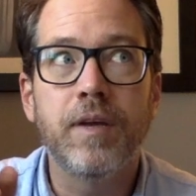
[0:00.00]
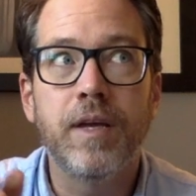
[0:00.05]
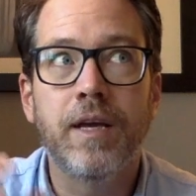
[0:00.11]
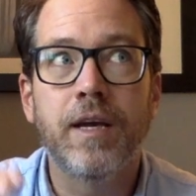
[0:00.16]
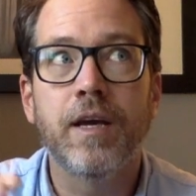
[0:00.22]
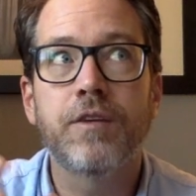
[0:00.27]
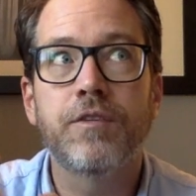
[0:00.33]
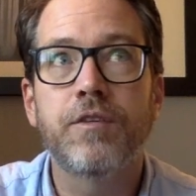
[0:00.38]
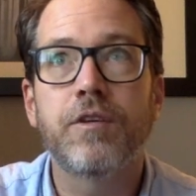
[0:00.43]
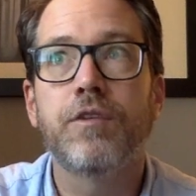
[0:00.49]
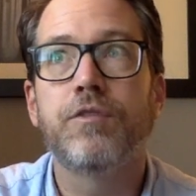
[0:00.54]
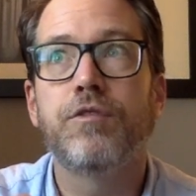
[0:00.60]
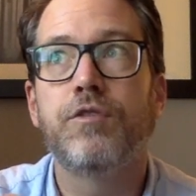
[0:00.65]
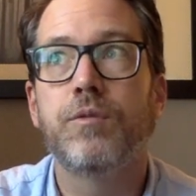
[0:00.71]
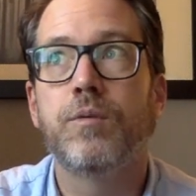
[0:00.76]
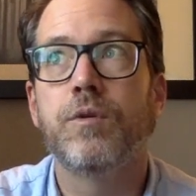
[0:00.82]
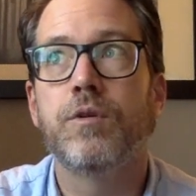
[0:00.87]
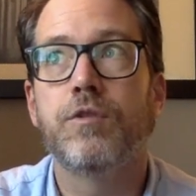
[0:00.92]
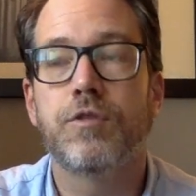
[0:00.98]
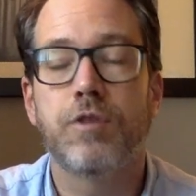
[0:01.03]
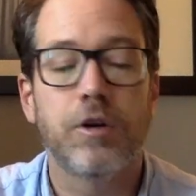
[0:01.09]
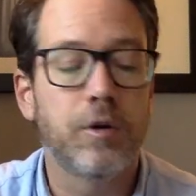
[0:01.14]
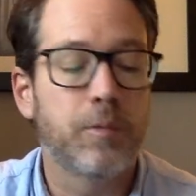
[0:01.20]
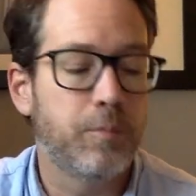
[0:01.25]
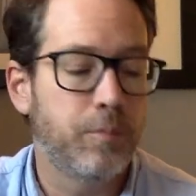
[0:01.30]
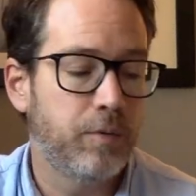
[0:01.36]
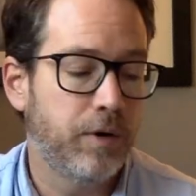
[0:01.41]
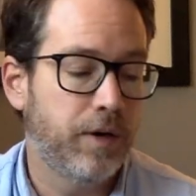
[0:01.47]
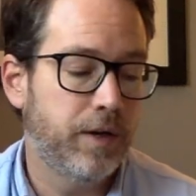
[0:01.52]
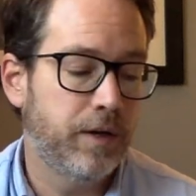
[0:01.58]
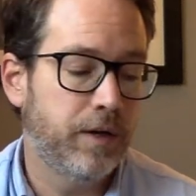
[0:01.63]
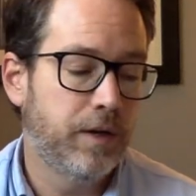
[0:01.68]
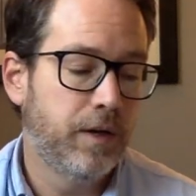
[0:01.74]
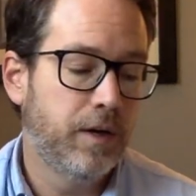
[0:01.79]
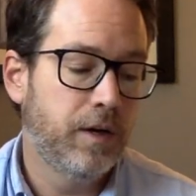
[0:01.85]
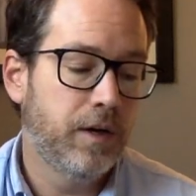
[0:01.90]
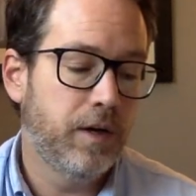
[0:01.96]
gets us to interpret
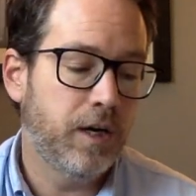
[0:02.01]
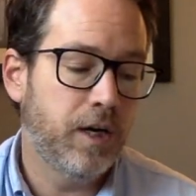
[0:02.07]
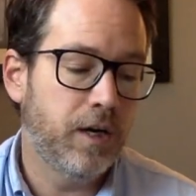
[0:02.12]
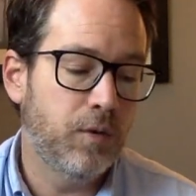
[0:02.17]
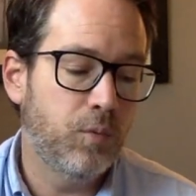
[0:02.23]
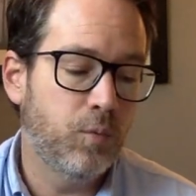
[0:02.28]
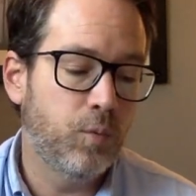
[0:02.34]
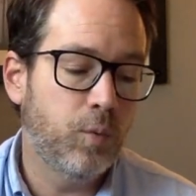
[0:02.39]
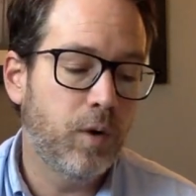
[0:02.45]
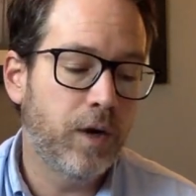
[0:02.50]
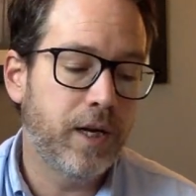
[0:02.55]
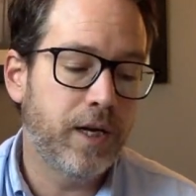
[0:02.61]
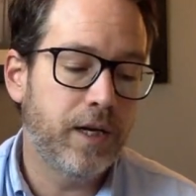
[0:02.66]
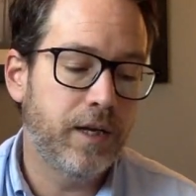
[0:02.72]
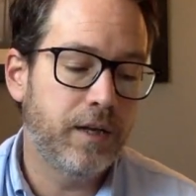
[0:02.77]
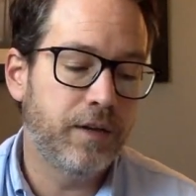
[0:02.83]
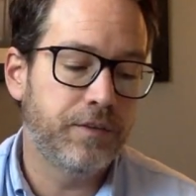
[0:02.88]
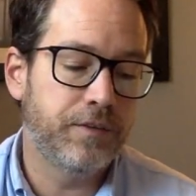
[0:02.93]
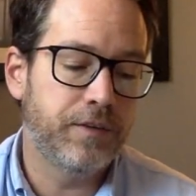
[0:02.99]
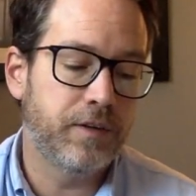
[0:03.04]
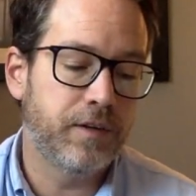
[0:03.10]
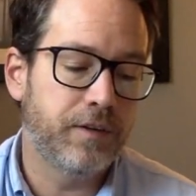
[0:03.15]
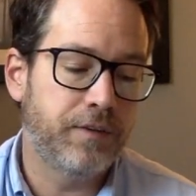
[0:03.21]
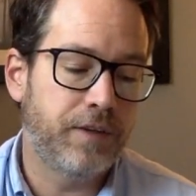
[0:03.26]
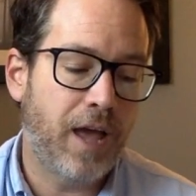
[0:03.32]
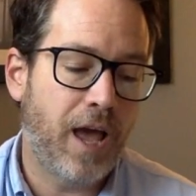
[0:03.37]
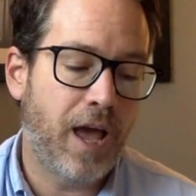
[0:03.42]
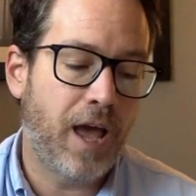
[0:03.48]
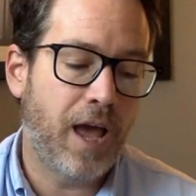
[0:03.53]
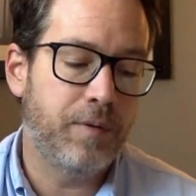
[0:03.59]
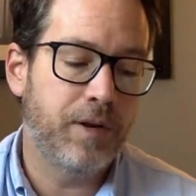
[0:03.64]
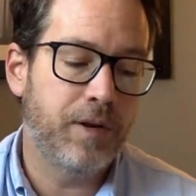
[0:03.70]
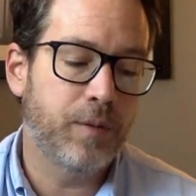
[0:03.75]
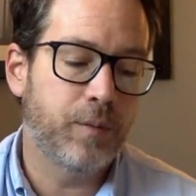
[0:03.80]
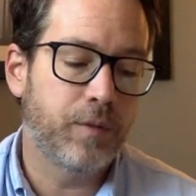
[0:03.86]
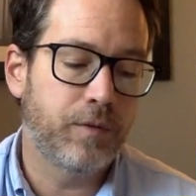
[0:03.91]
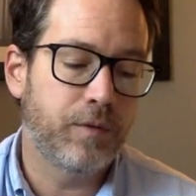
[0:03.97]
uh, what it is that is
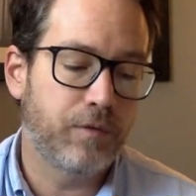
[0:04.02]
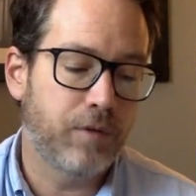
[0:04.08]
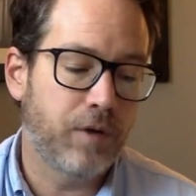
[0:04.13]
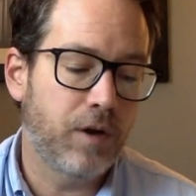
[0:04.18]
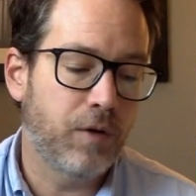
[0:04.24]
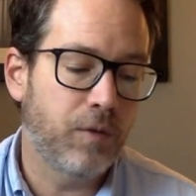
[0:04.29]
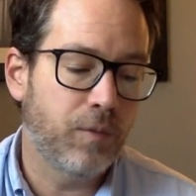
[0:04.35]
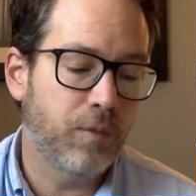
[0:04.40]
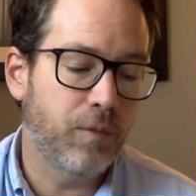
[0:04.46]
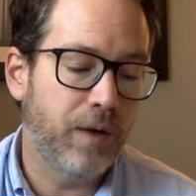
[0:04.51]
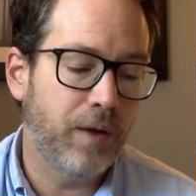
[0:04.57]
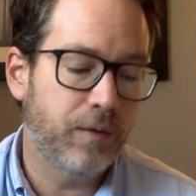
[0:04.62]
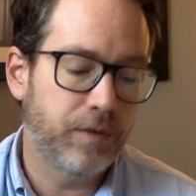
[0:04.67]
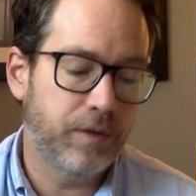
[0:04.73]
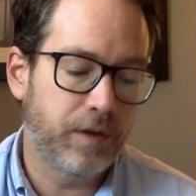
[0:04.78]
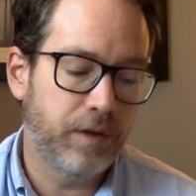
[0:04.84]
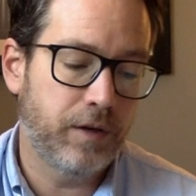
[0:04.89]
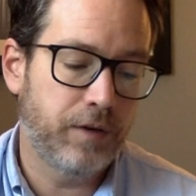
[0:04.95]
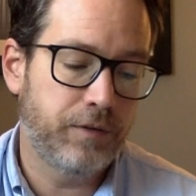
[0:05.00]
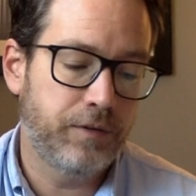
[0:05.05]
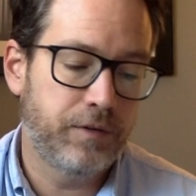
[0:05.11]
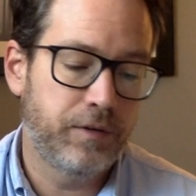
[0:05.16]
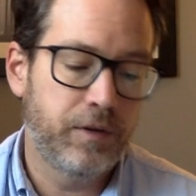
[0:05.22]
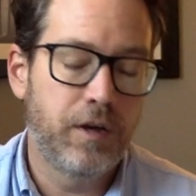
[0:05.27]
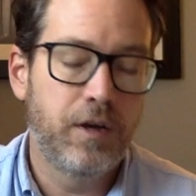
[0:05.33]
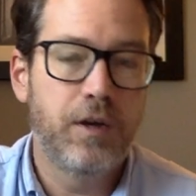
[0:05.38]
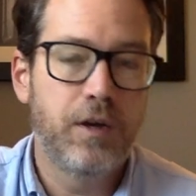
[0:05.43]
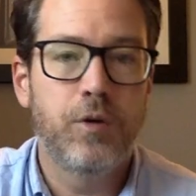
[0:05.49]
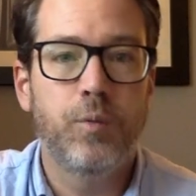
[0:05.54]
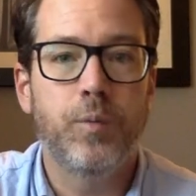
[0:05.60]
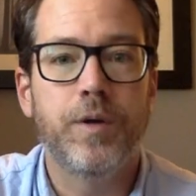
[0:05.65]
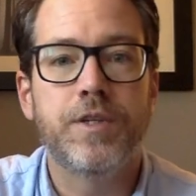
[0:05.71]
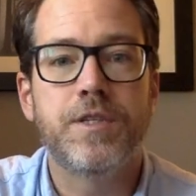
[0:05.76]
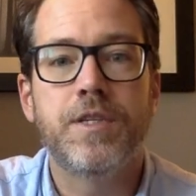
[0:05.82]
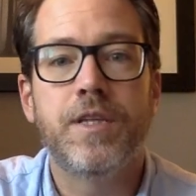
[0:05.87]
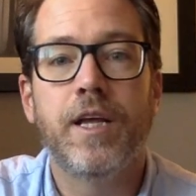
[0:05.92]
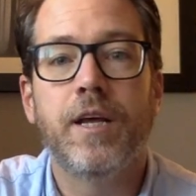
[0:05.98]
happening with around us,
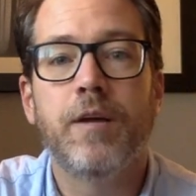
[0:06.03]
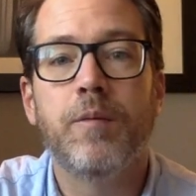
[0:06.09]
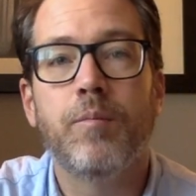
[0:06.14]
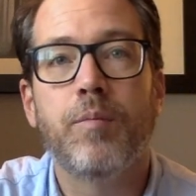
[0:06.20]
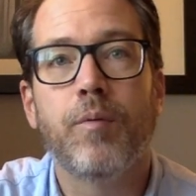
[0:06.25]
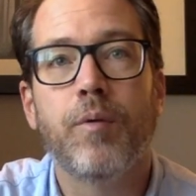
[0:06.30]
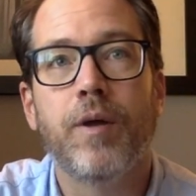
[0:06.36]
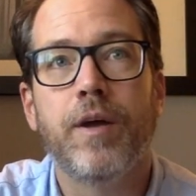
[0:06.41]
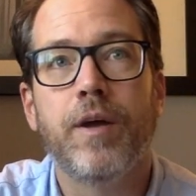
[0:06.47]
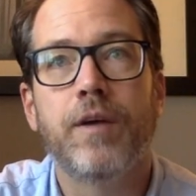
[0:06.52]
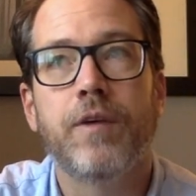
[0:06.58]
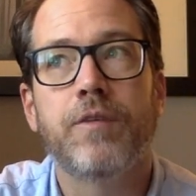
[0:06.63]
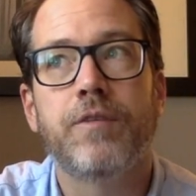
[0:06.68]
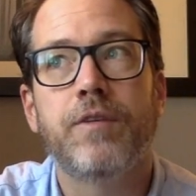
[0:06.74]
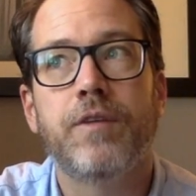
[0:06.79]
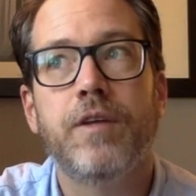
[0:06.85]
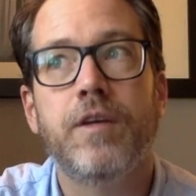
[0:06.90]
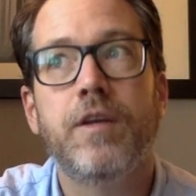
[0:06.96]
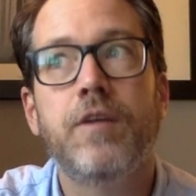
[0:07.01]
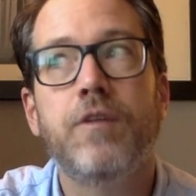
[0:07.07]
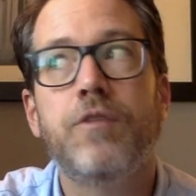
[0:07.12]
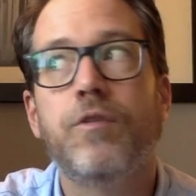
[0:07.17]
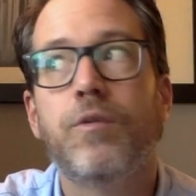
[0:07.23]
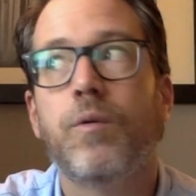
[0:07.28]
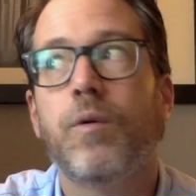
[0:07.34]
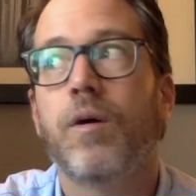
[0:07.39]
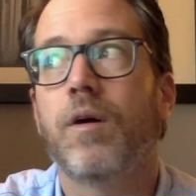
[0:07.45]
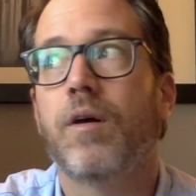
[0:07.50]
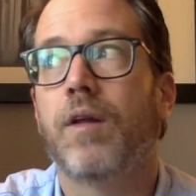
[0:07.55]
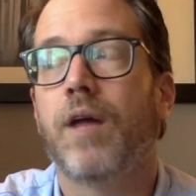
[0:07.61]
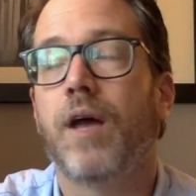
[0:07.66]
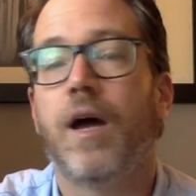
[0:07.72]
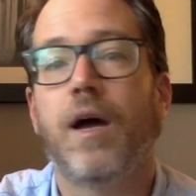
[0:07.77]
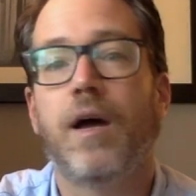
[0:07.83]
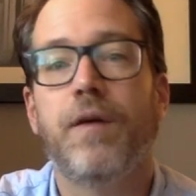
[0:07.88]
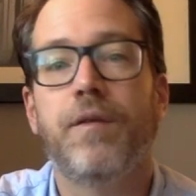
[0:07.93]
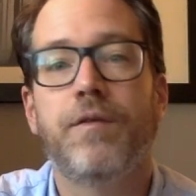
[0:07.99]
which then brings into our
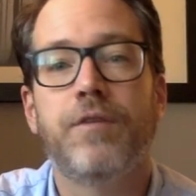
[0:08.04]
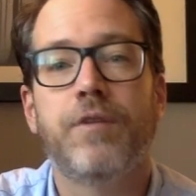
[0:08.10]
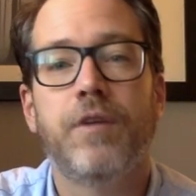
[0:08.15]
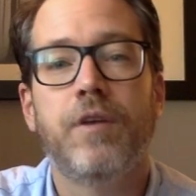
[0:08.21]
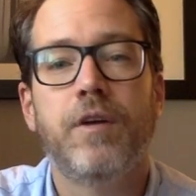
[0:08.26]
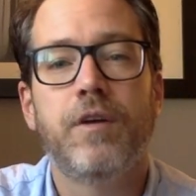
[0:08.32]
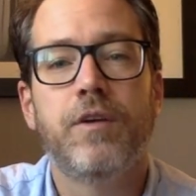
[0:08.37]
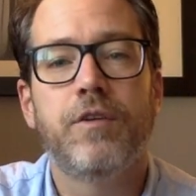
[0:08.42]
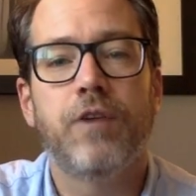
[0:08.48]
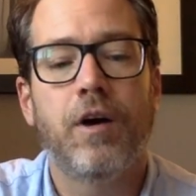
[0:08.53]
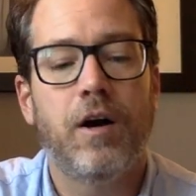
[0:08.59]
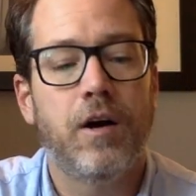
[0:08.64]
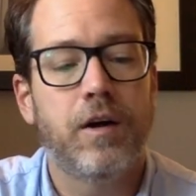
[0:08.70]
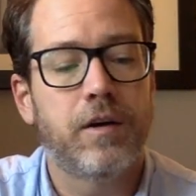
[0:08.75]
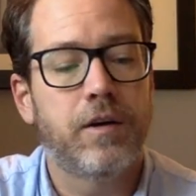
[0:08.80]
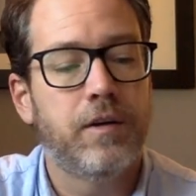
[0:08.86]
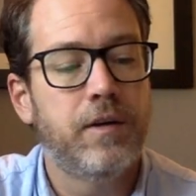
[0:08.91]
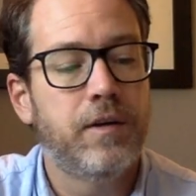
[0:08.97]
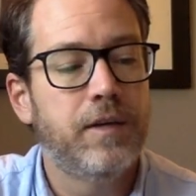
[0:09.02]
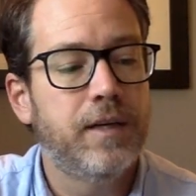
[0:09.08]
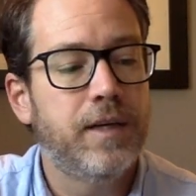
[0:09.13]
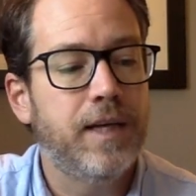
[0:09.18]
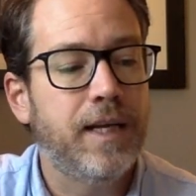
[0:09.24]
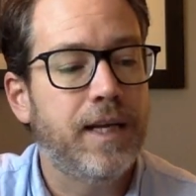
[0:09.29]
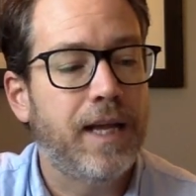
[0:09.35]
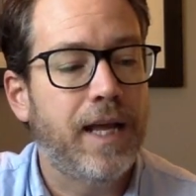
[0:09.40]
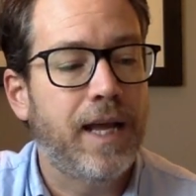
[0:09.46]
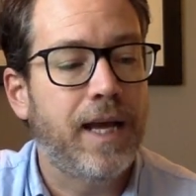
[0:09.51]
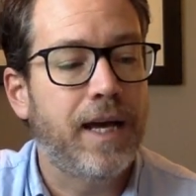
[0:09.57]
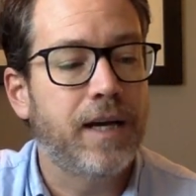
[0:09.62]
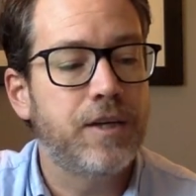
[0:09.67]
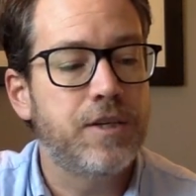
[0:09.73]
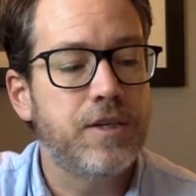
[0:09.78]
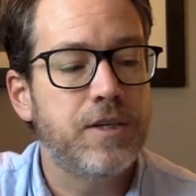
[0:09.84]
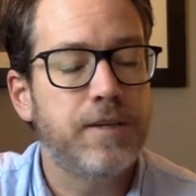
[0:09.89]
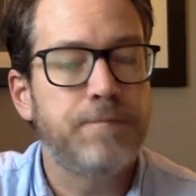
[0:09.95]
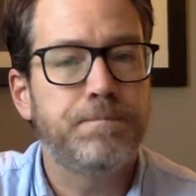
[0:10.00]
lives talk and
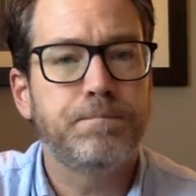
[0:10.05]
action.